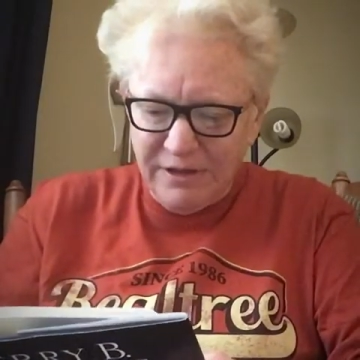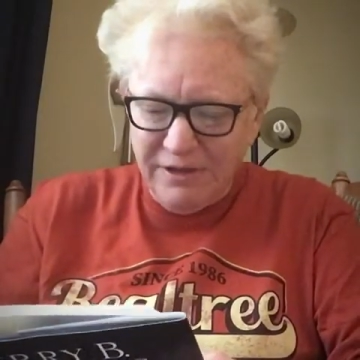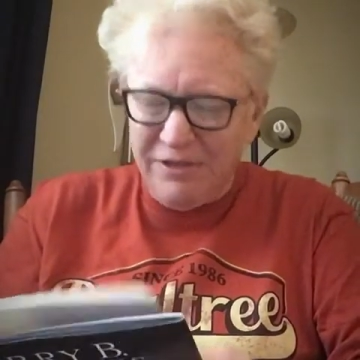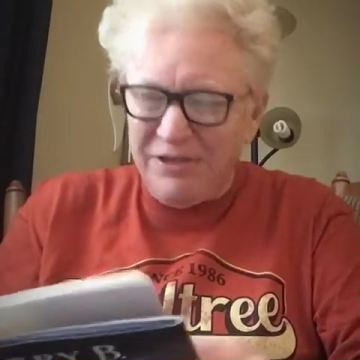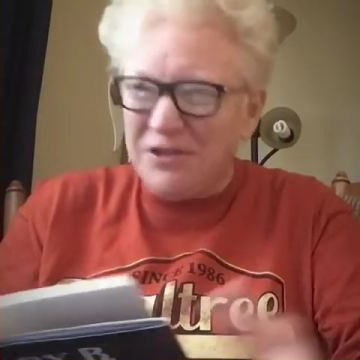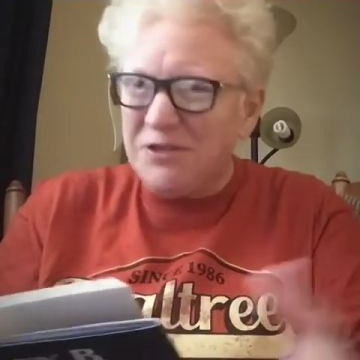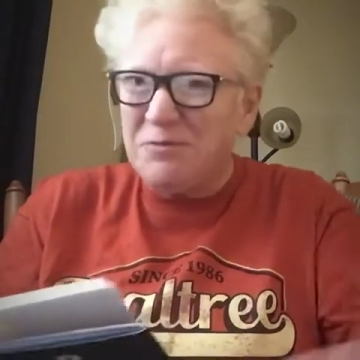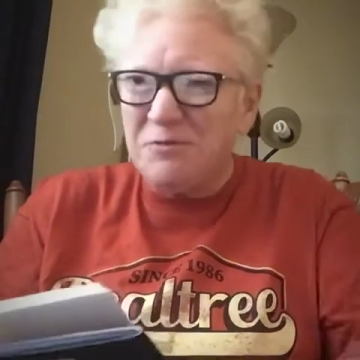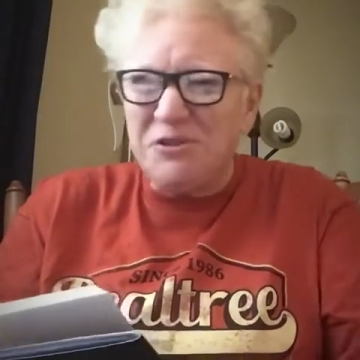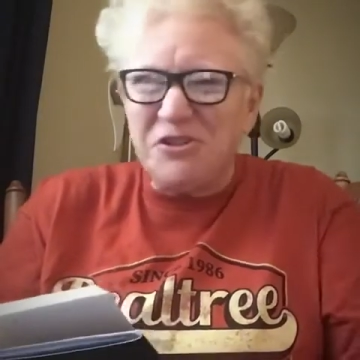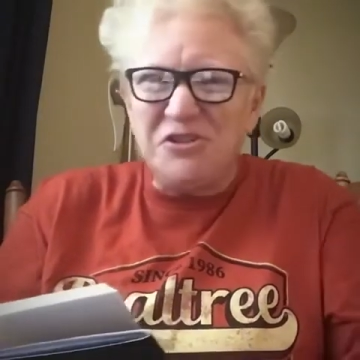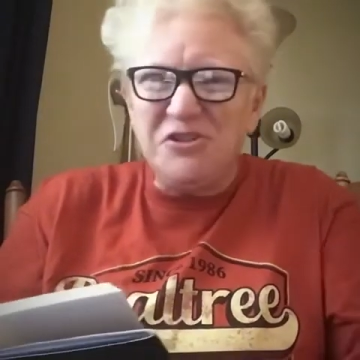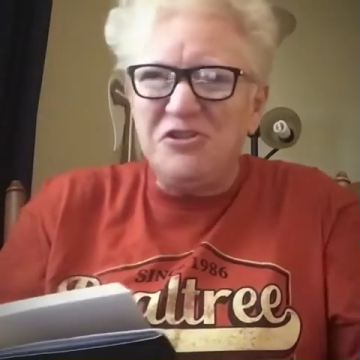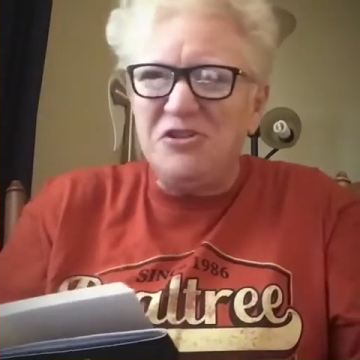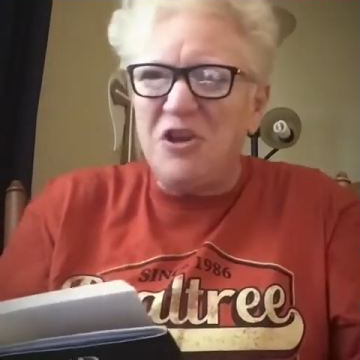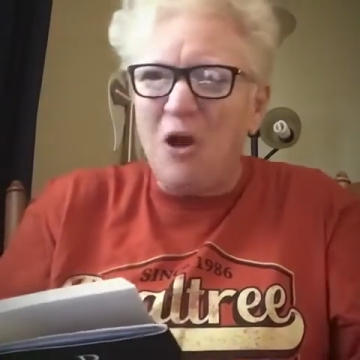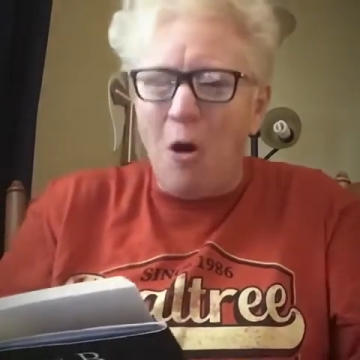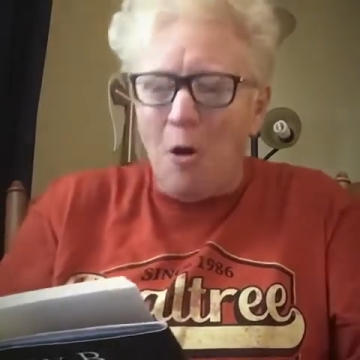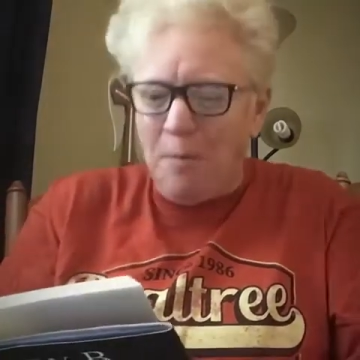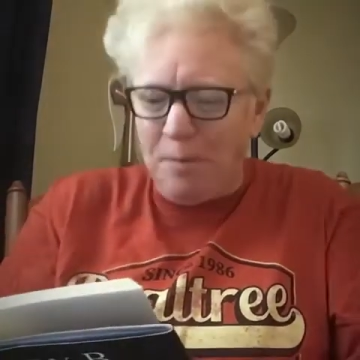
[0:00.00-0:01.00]
This was
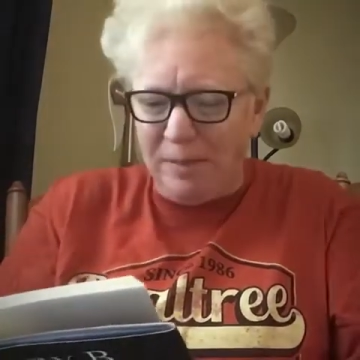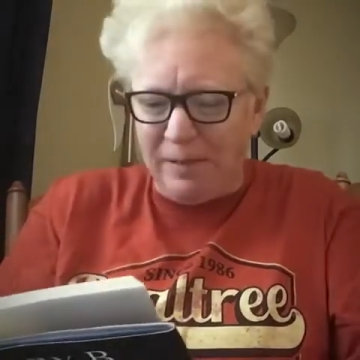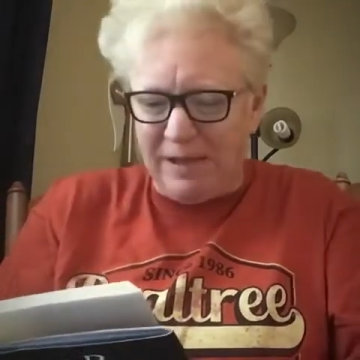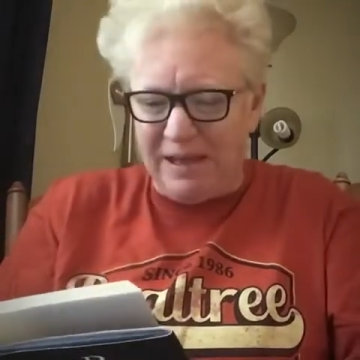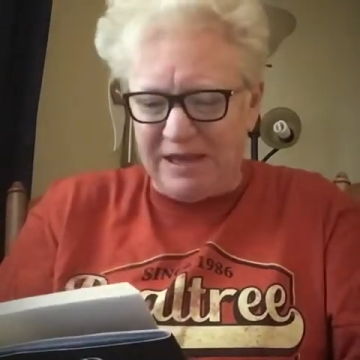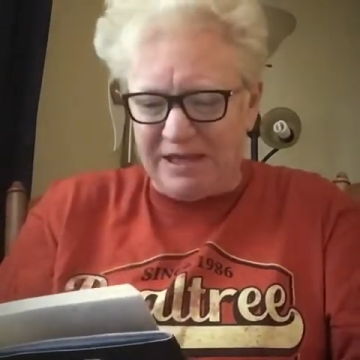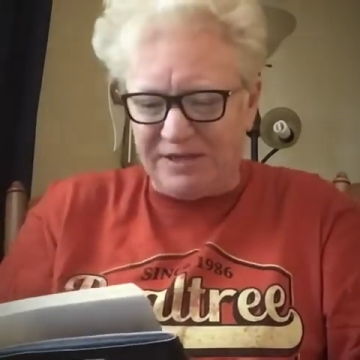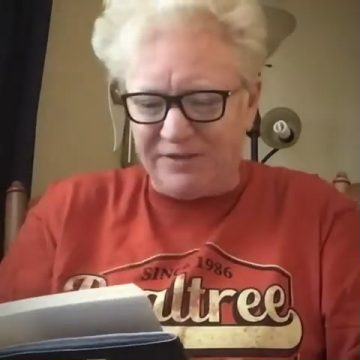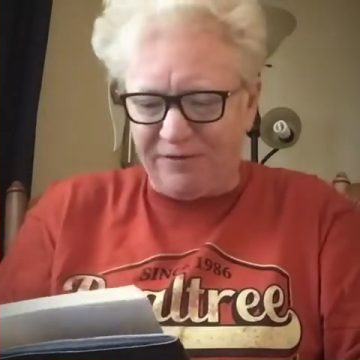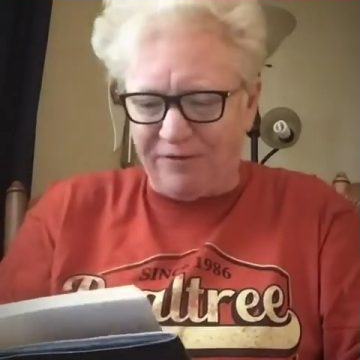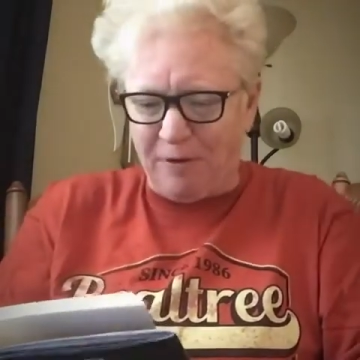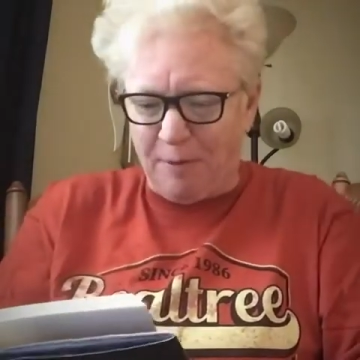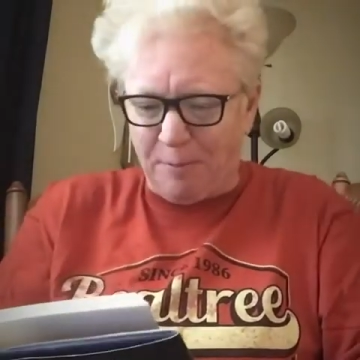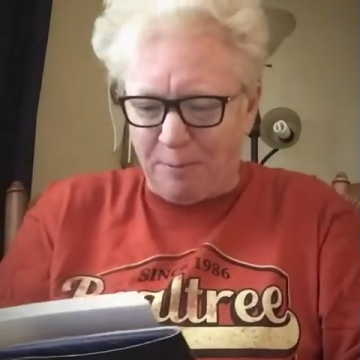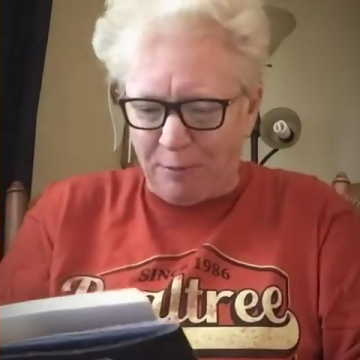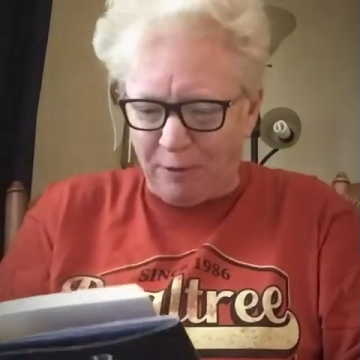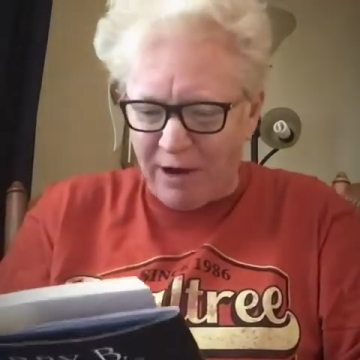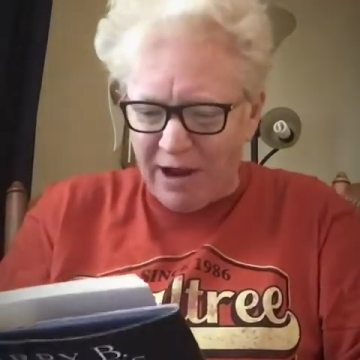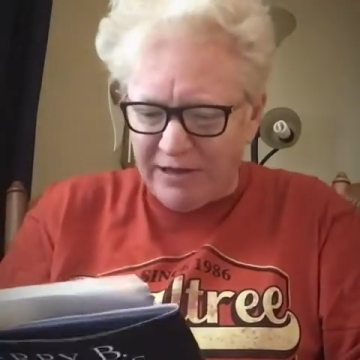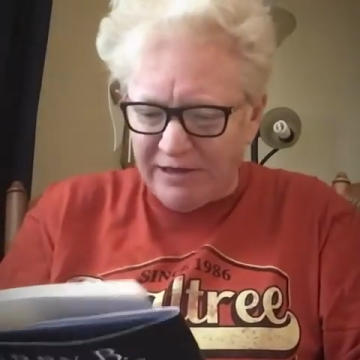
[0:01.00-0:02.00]
no place for a
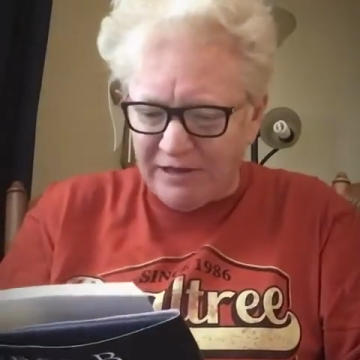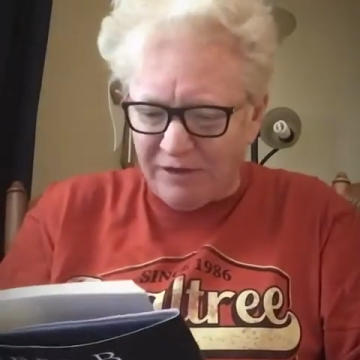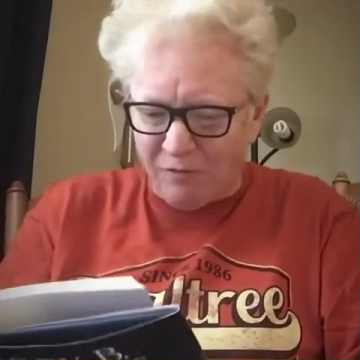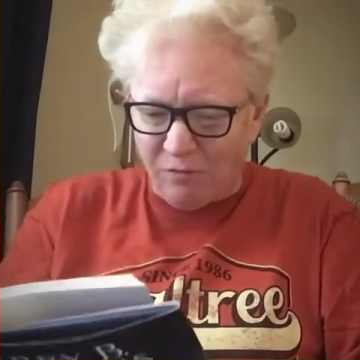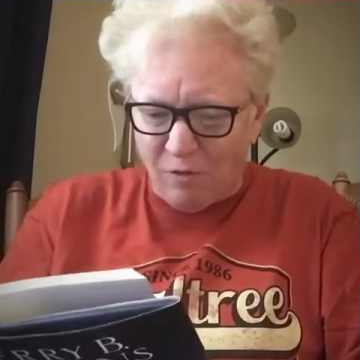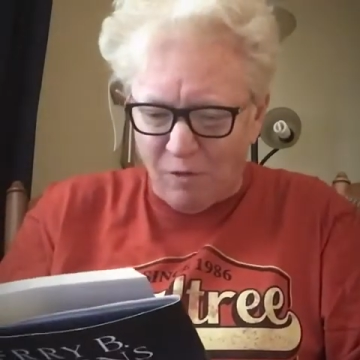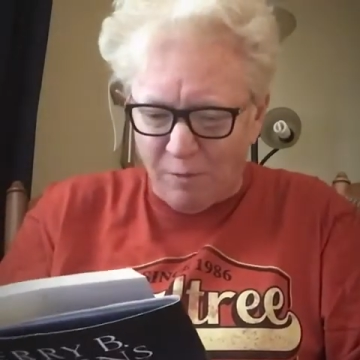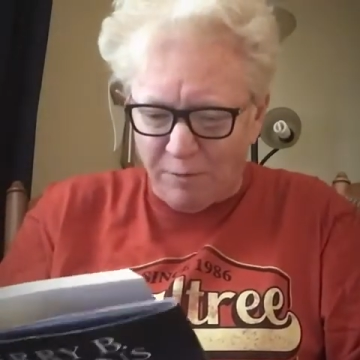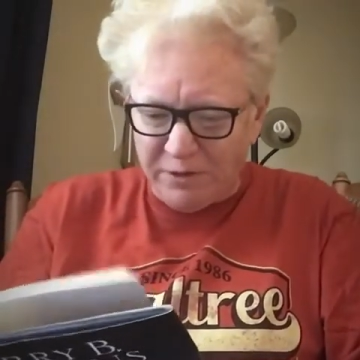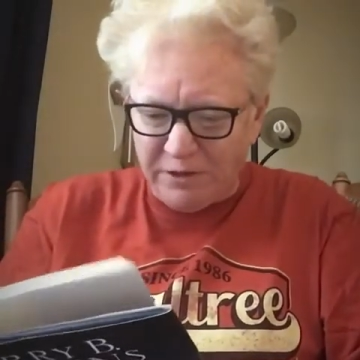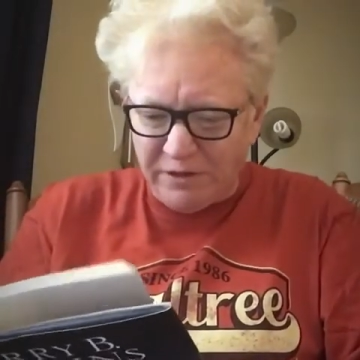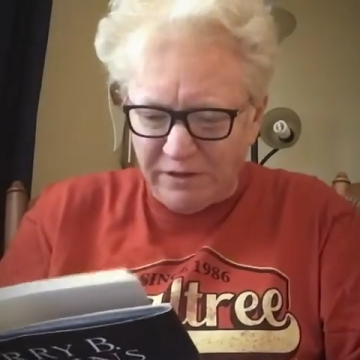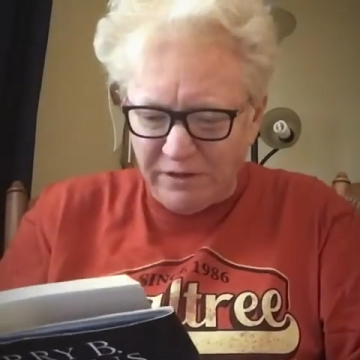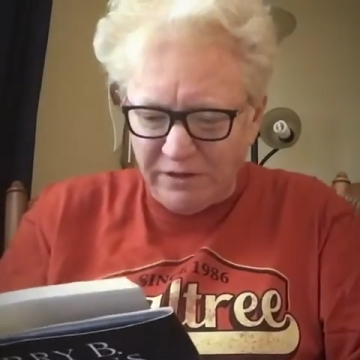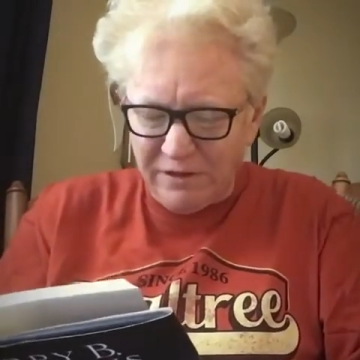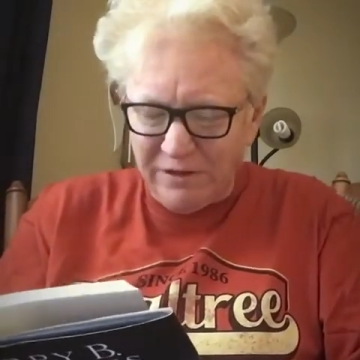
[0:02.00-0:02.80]
pregnant woman.